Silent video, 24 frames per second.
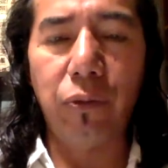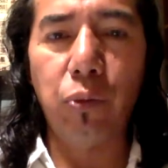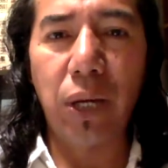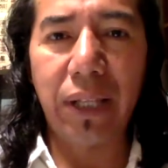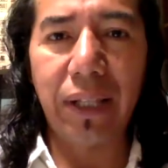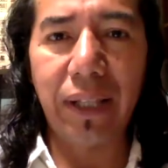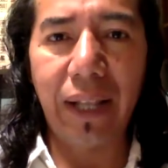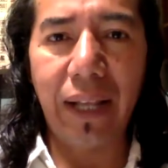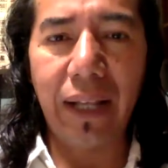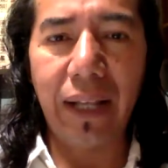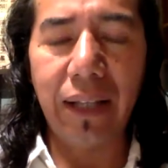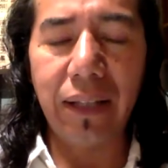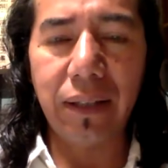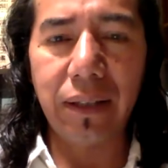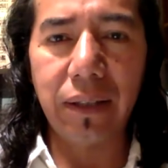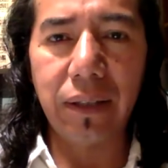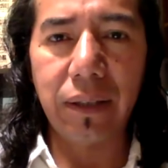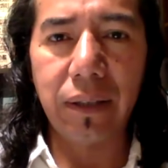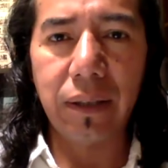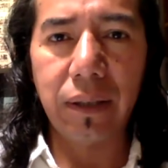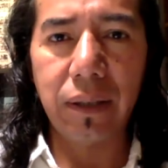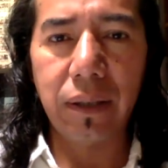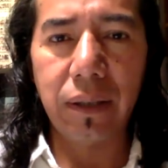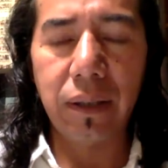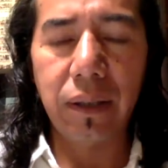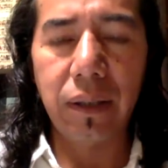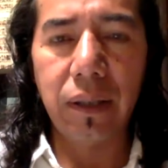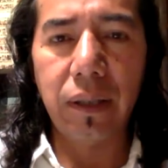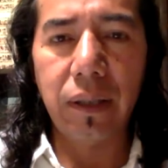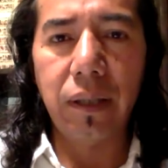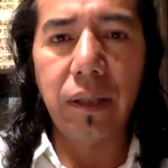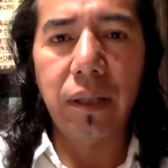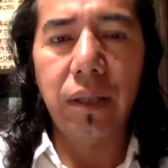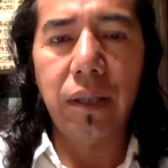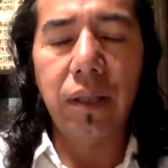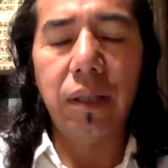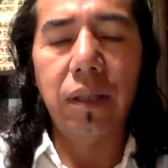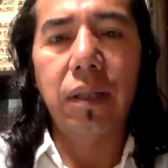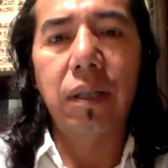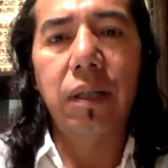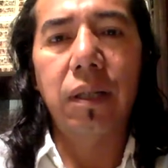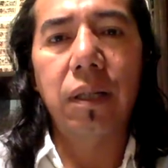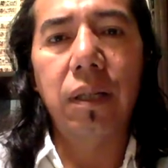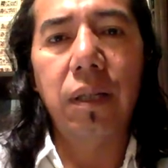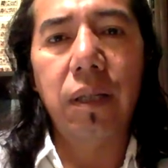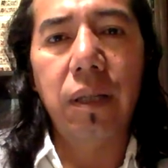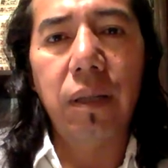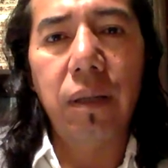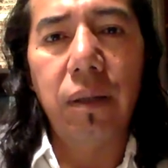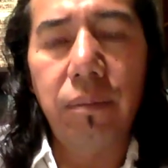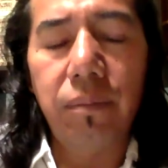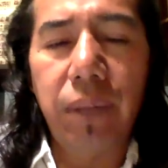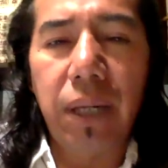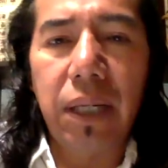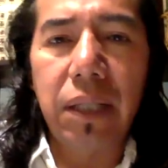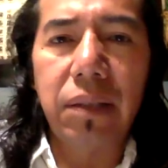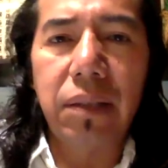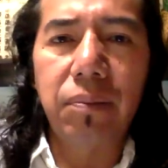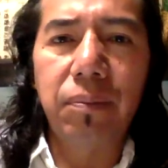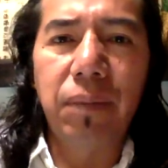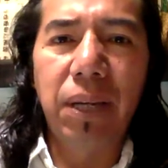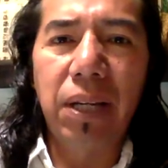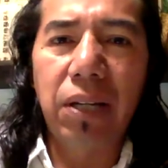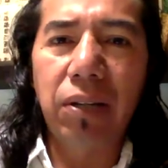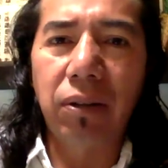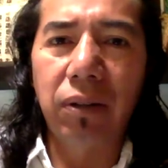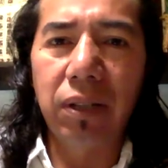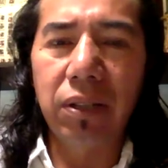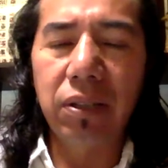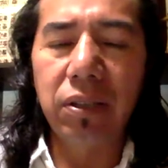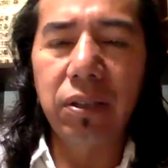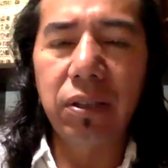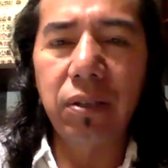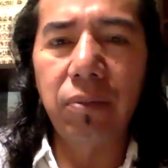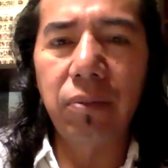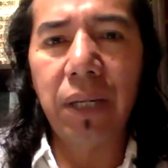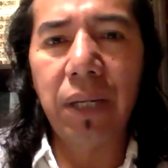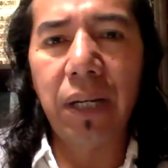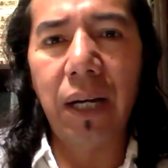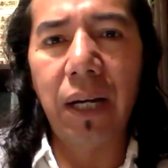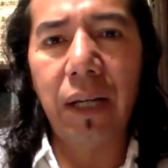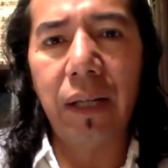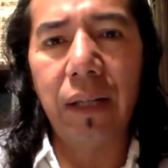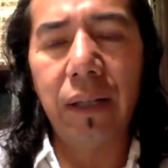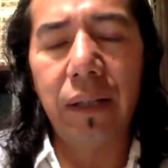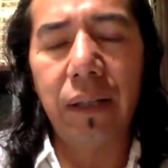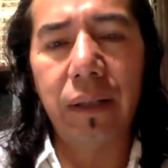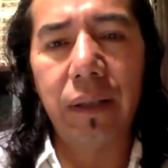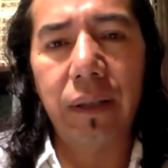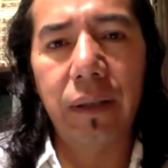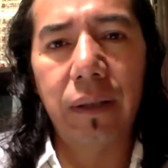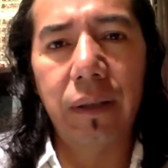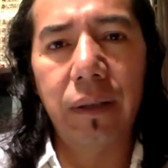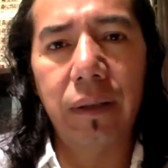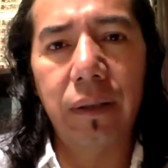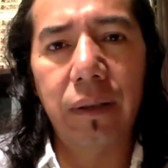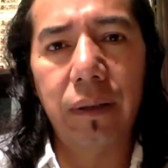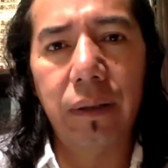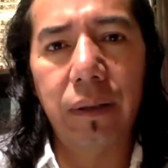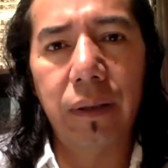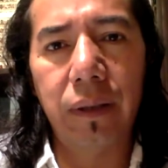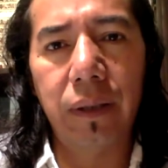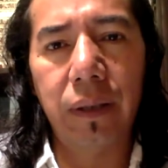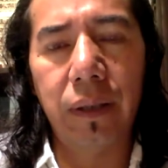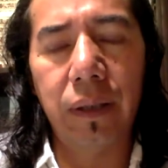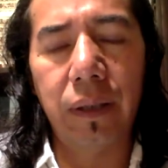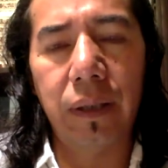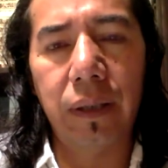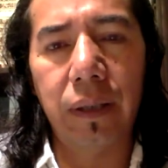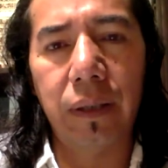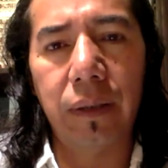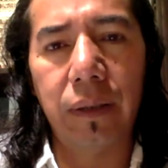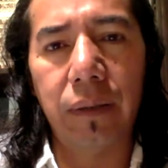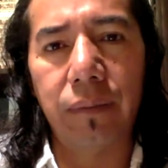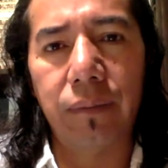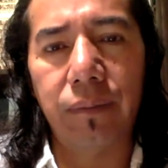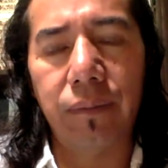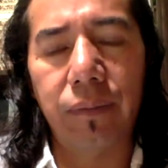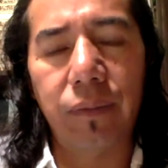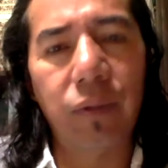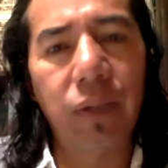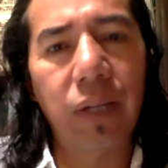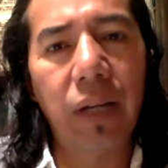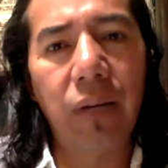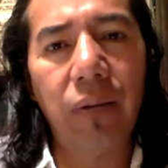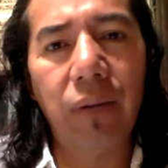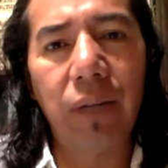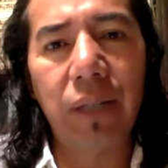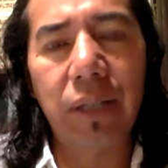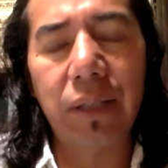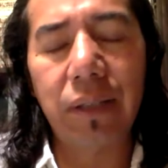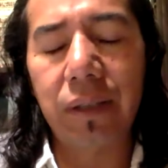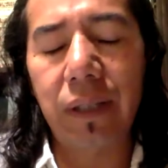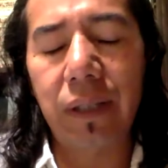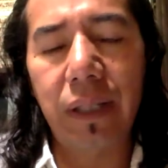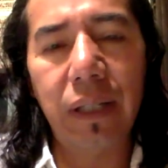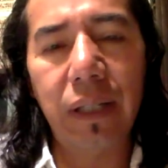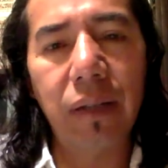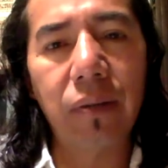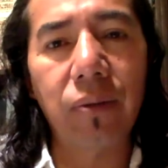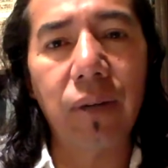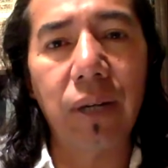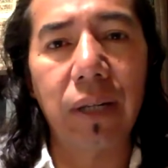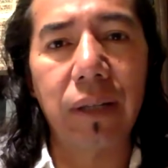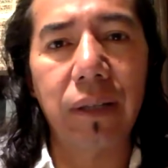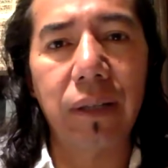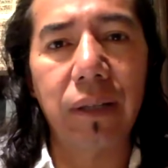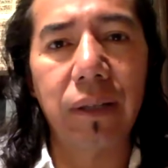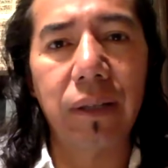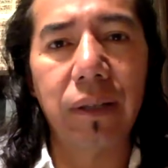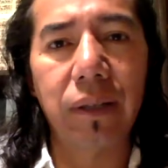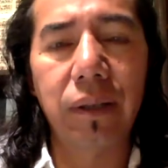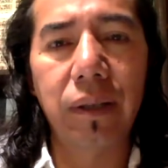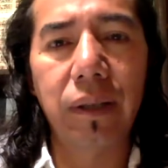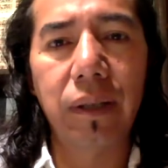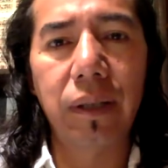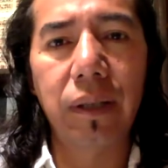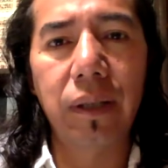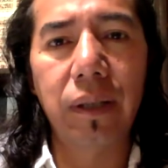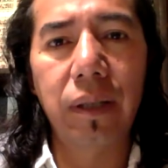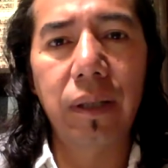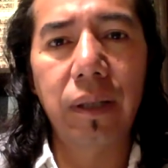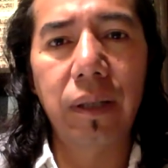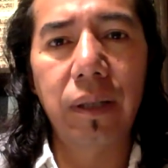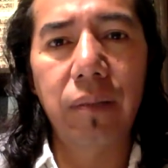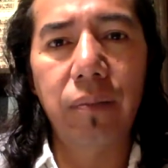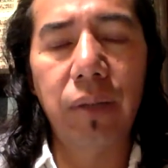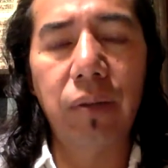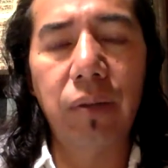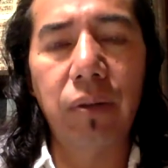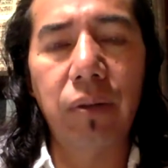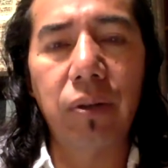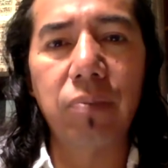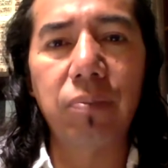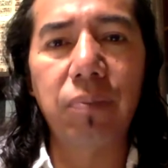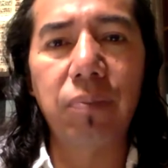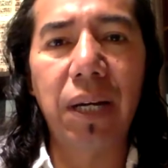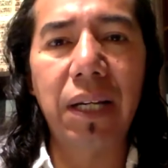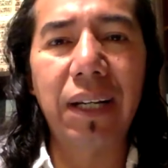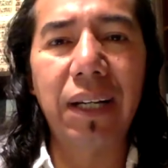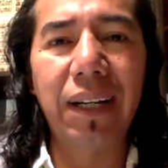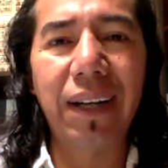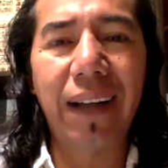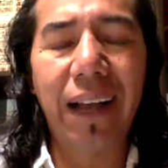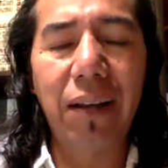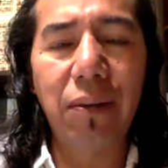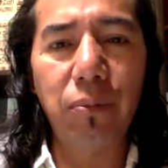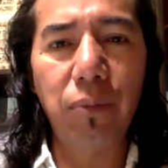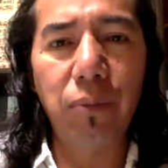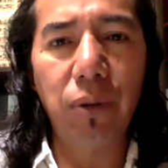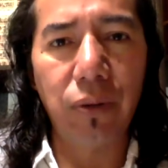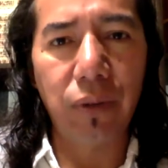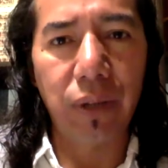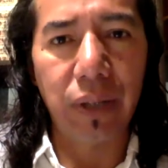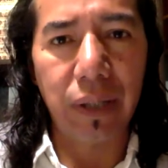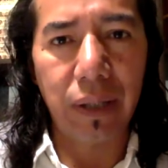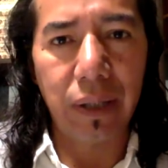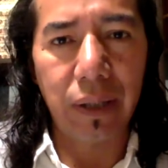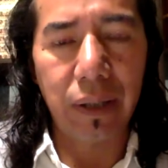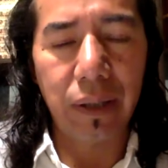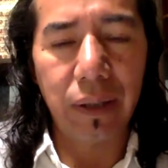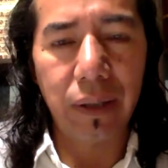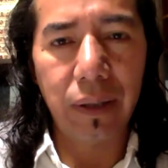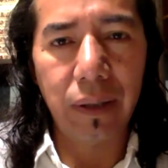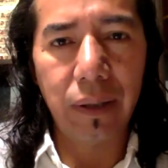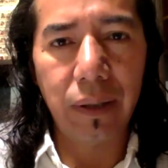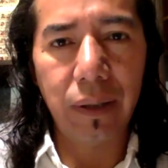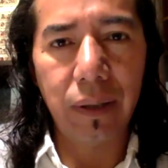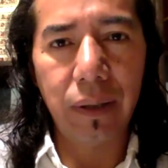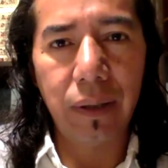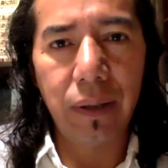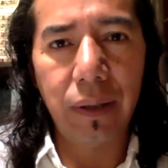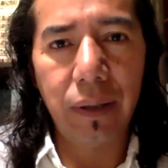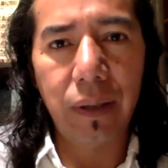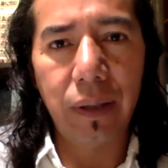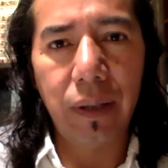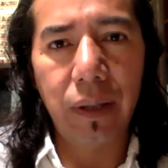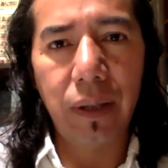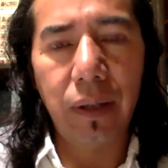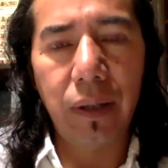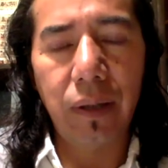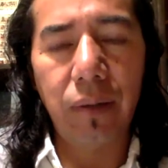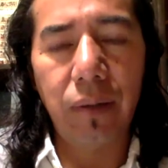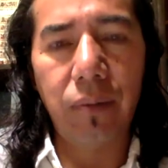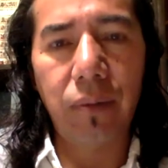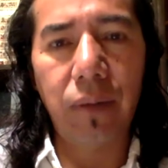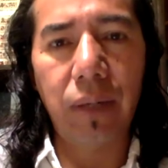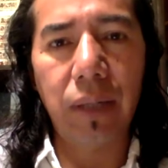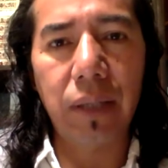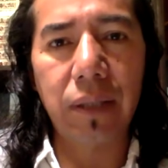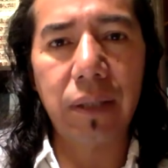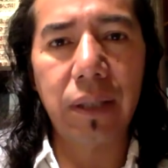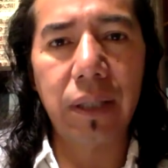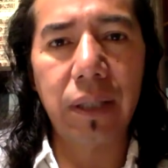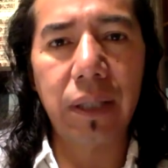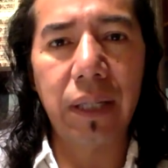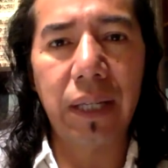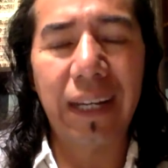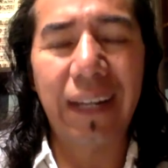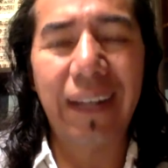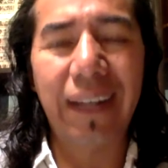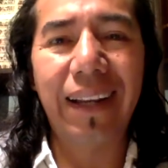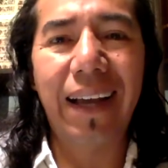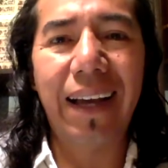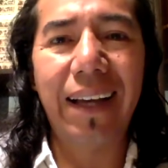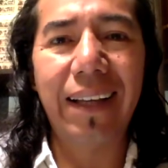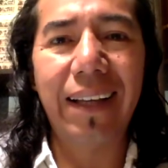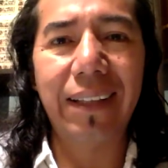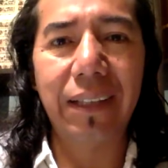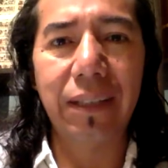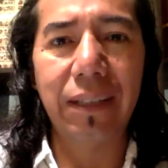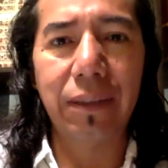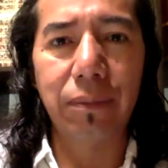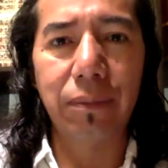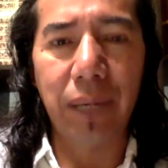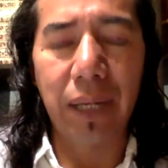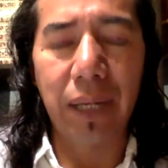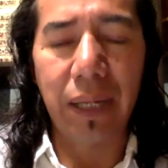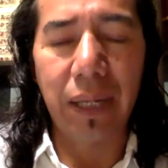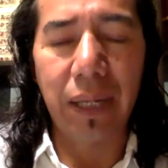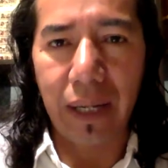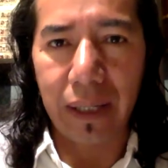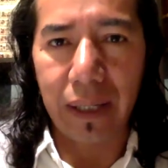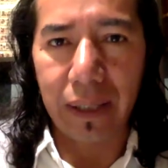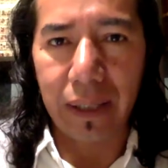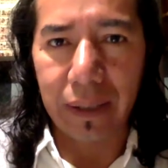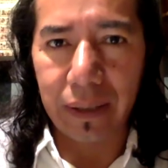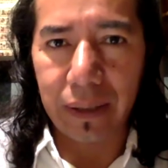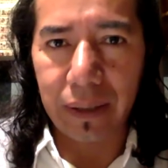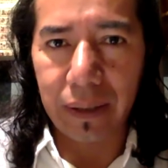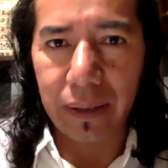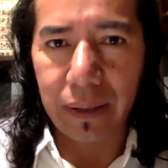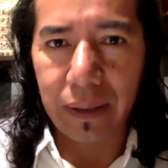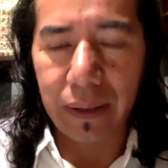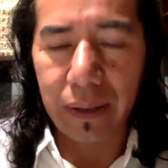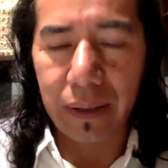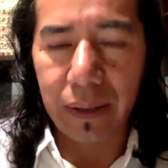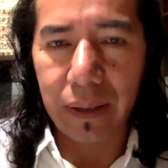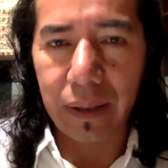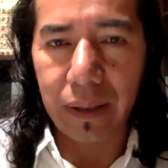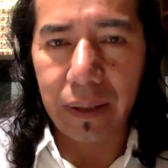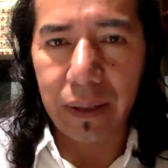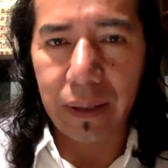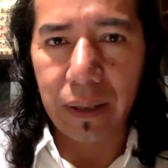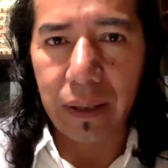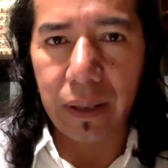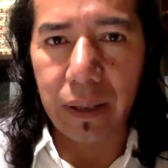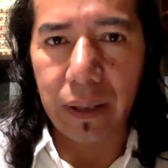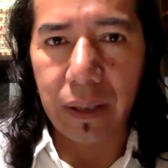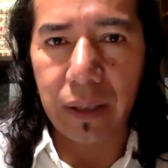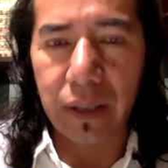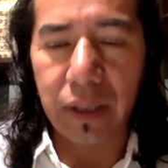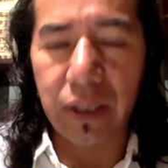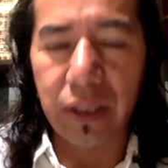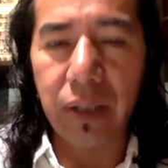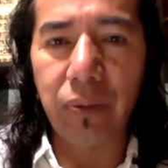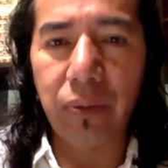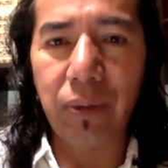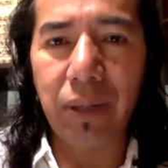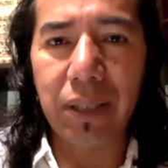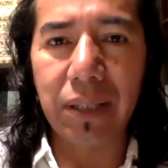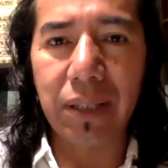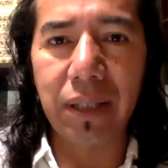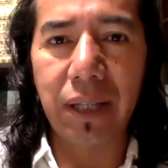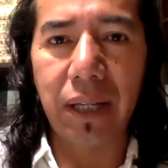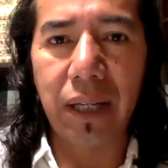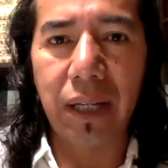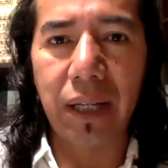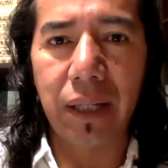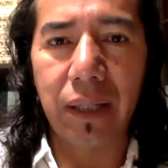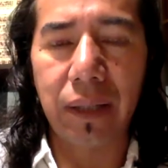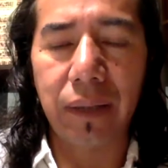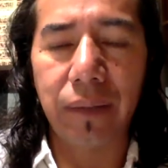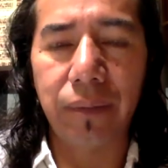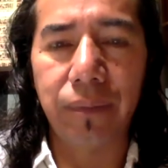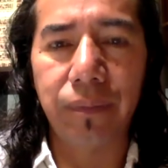wetlands. But my connection began uh, when I was little one, because my grandmother was uh, enlightened by light. Uh, she was a